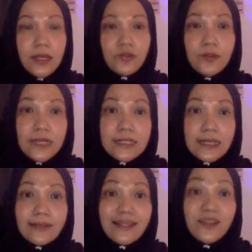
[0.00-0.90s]
So these
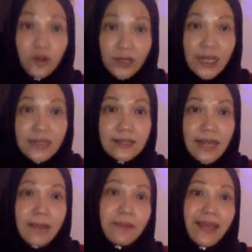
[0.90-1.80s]
are the knowledge
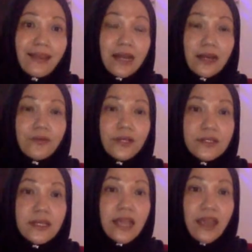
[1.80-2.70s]
that I'm
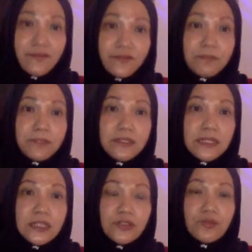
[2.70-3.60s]
encouraging
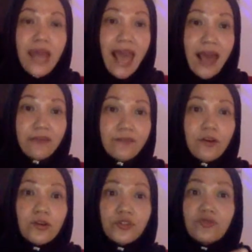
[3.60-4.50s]
everybody to have
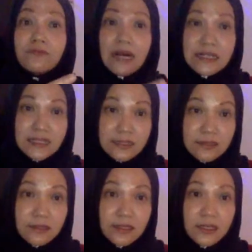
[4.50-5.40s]
or to master